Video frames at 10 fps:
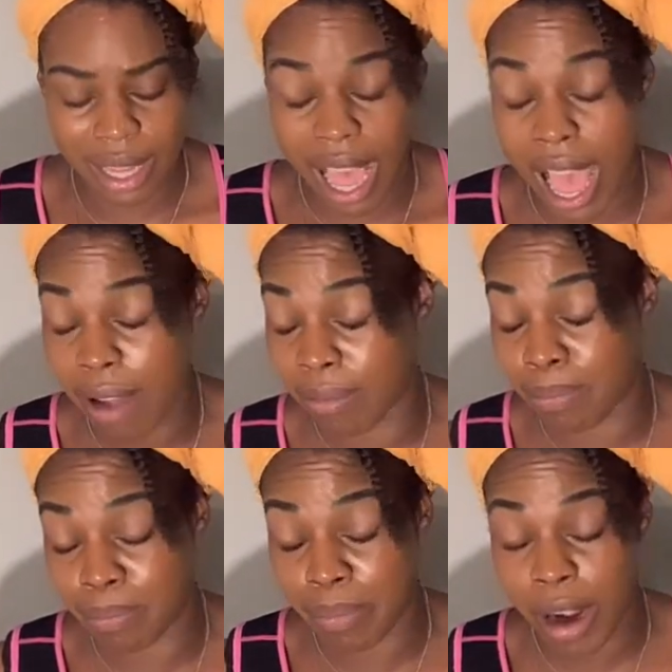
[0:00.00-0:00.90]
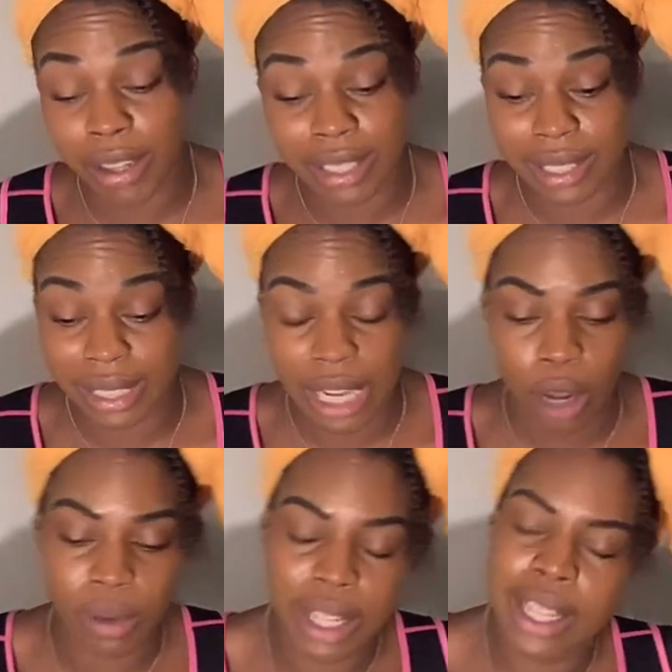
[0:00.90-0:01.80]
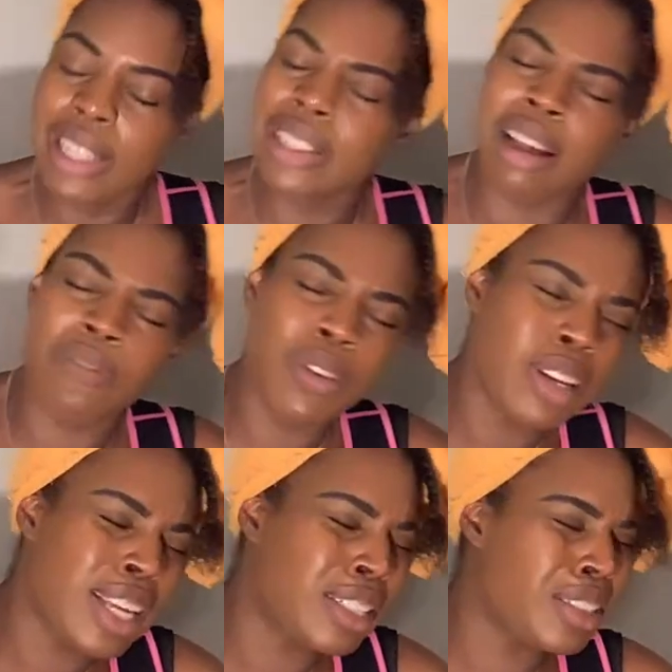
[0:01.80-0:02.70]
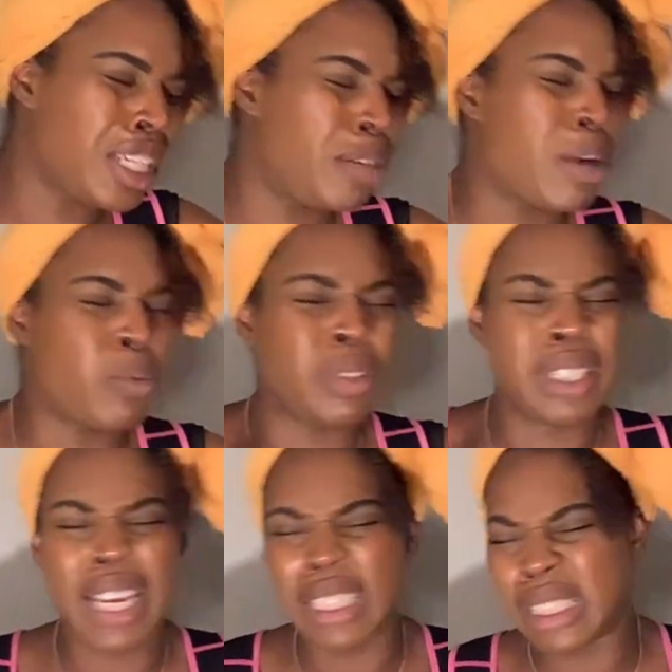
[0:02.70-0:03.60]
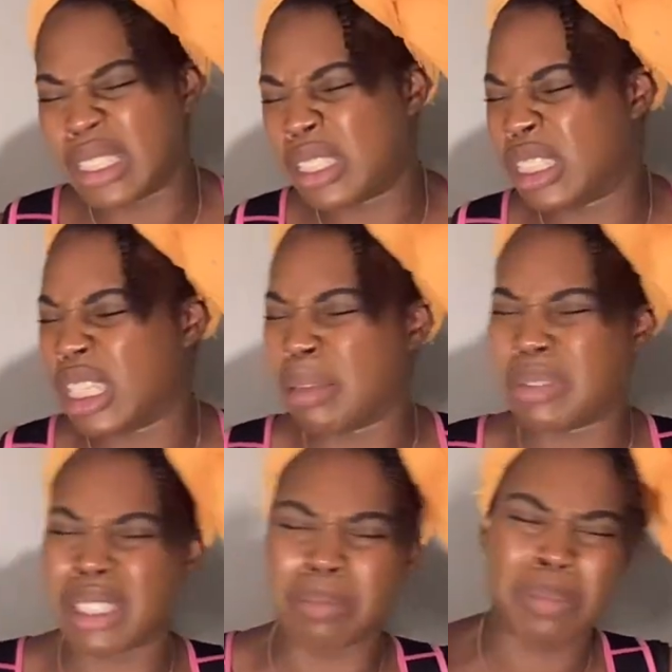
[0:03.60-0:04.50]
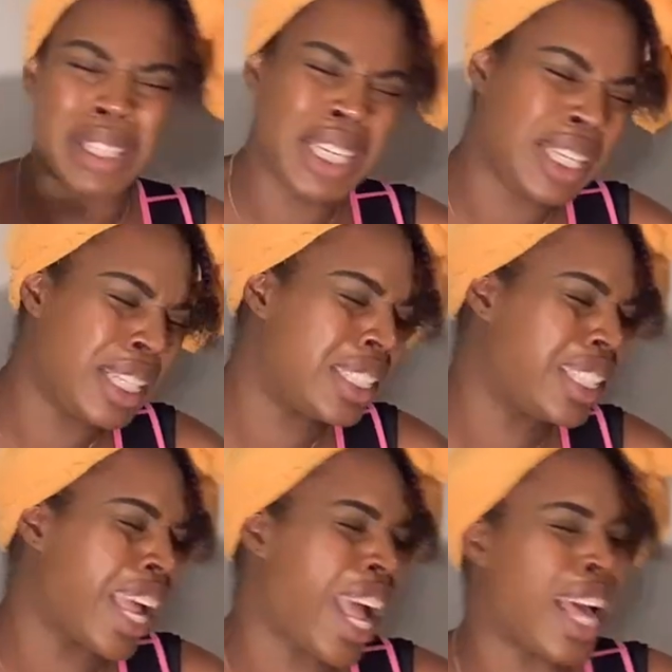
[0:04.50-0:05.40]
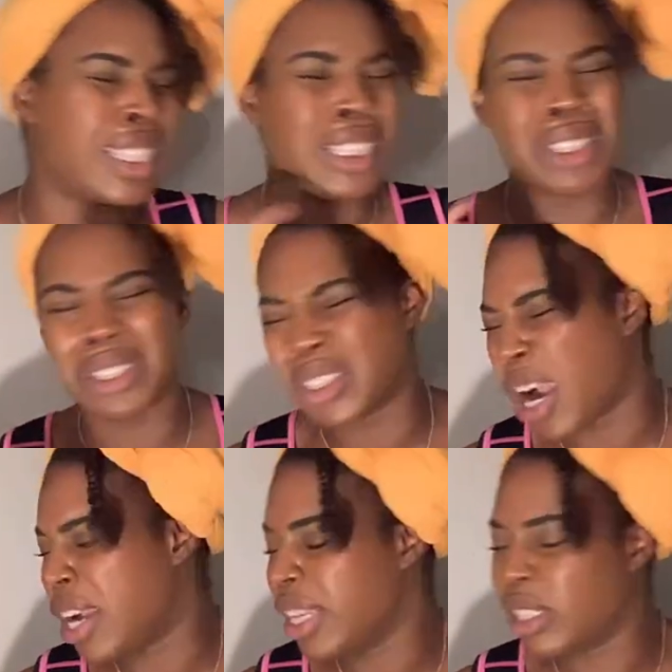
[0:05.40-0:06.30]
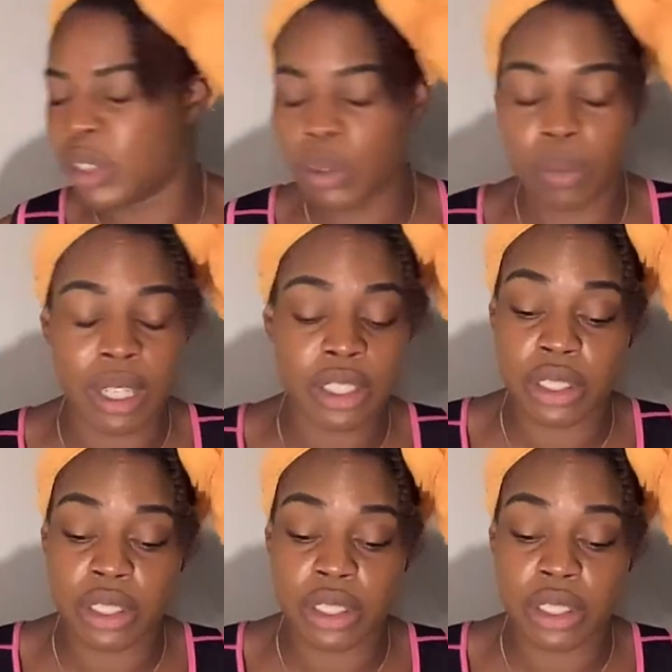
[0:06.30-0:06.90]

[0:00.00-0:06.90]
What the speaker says: I personally don't. So I feel like you're thinking about relationships, completing tasks, starting new ones.